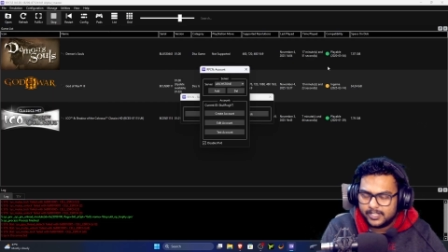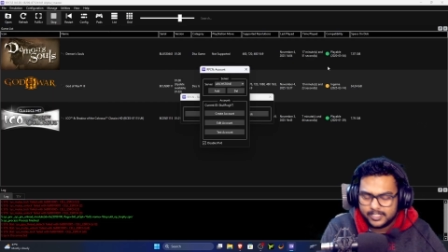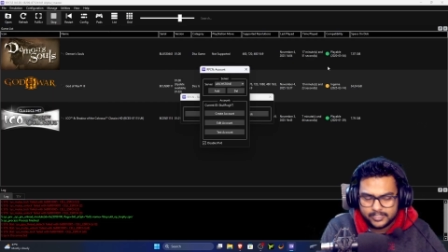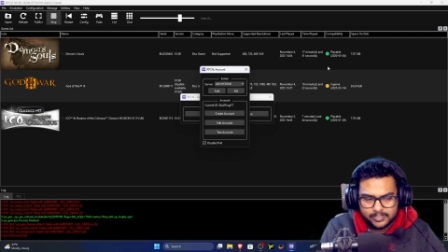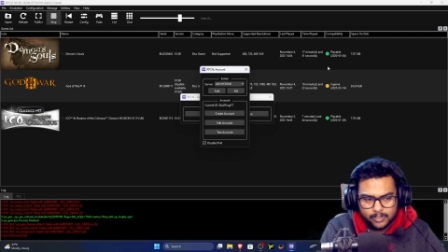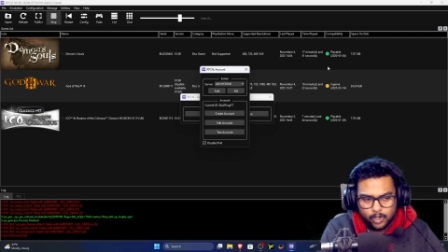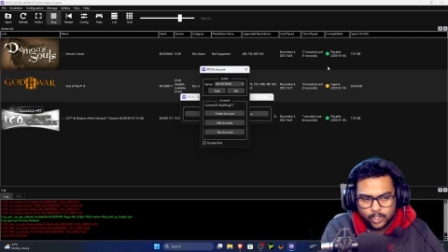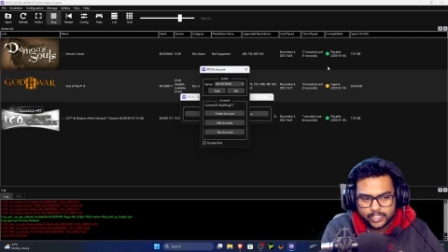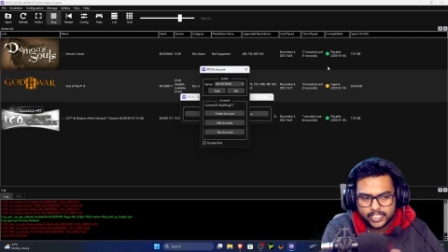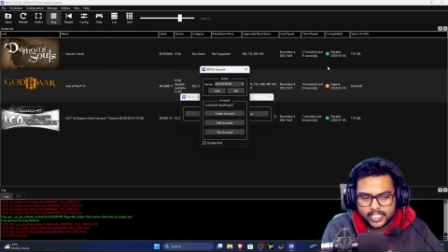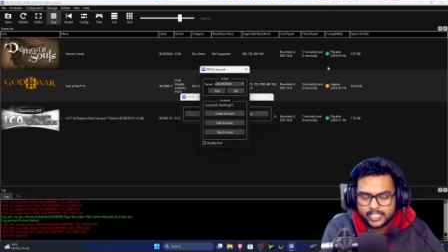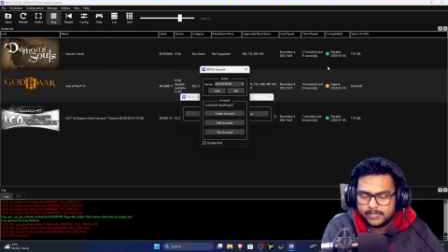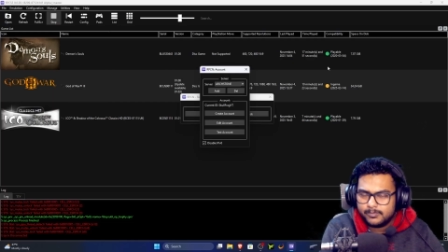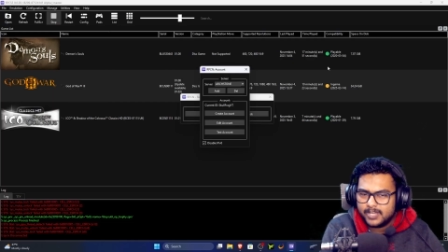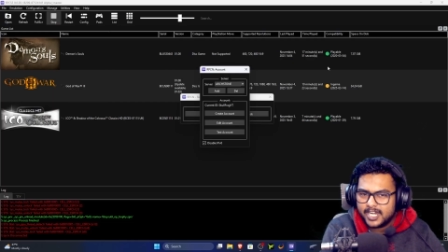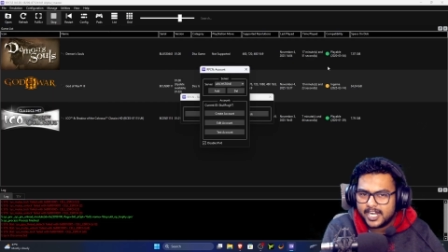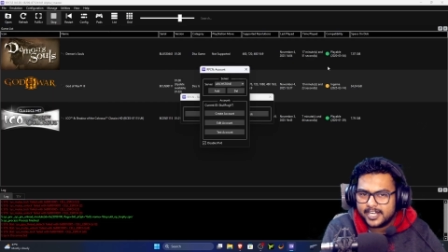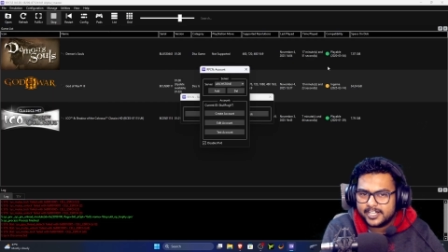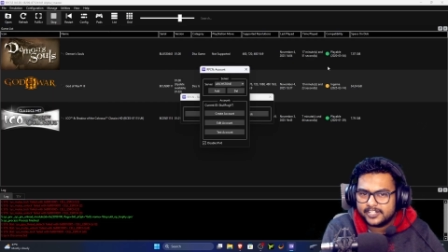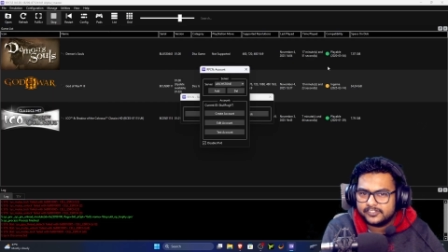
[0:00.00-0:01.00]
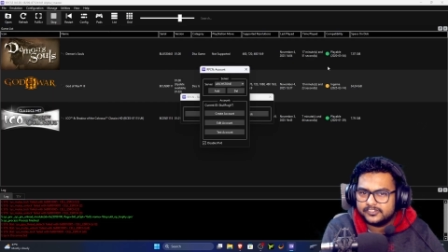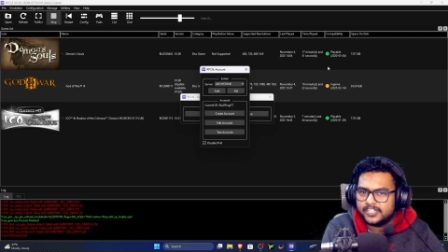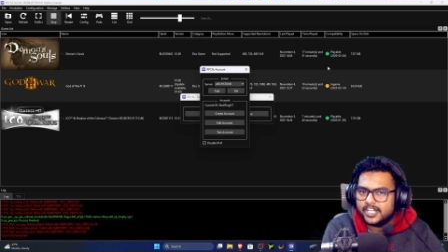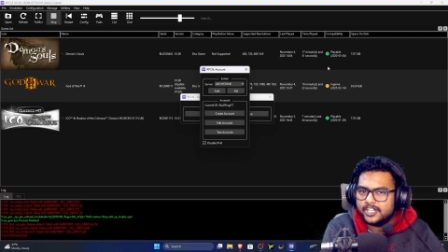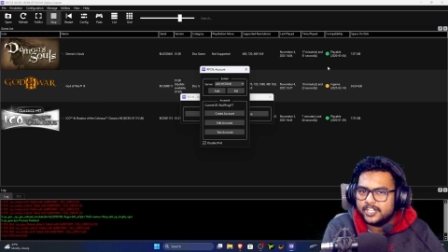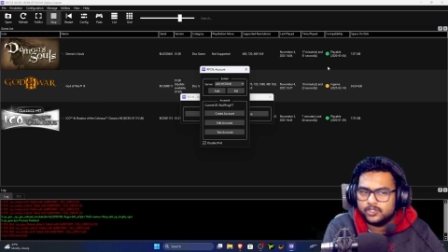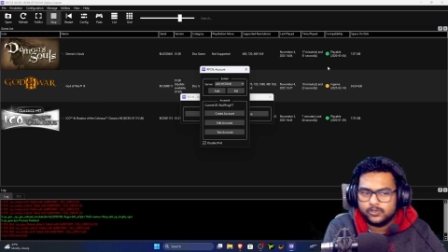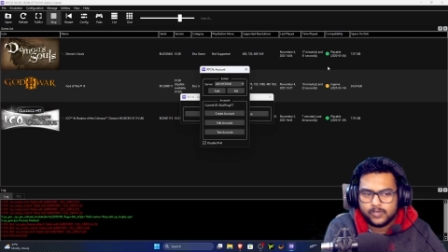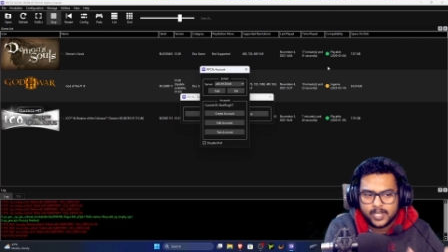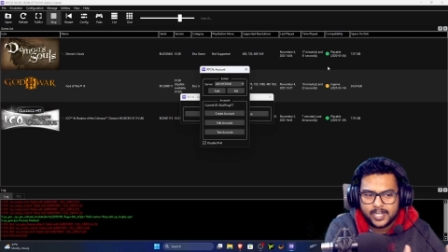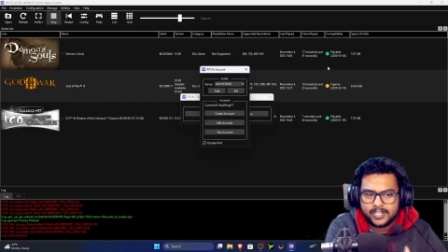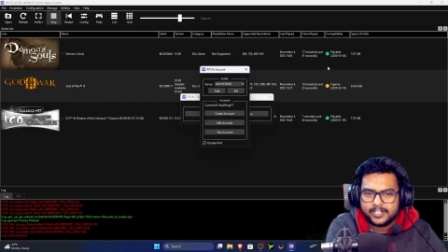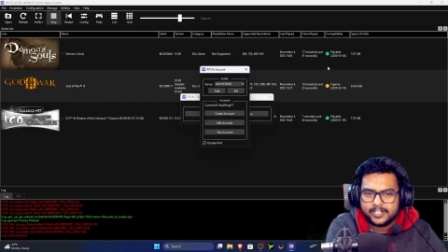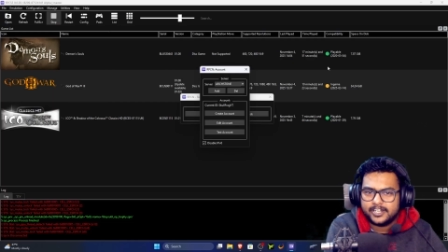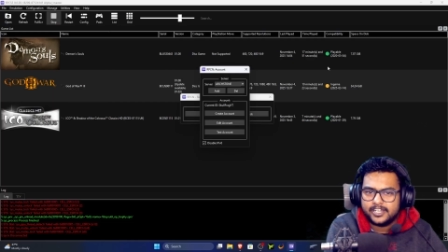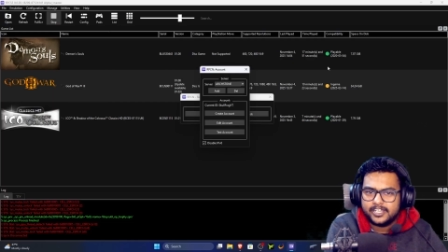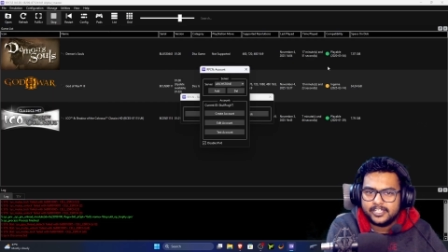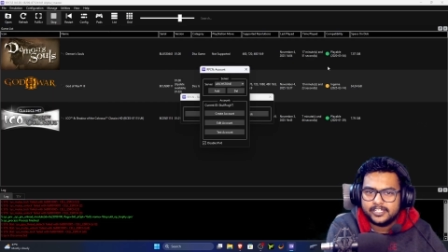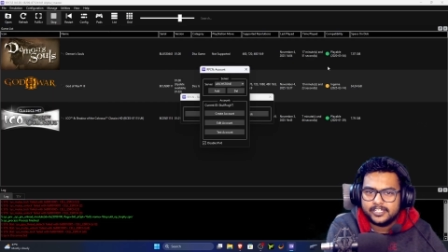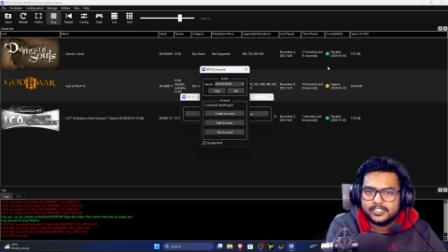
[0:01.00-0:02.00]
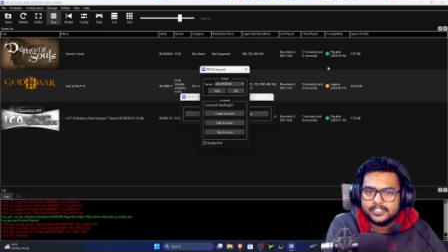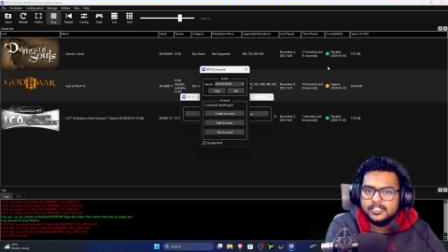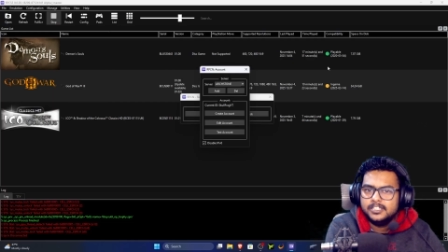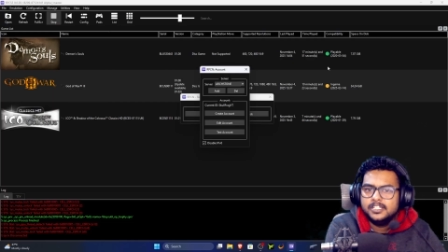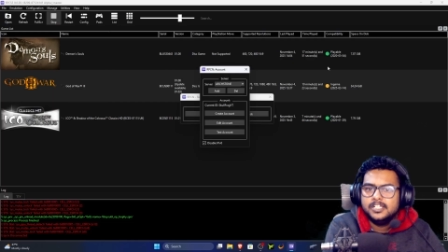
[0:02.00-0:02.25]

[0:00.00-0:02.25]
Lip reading: on the email address that you enter here,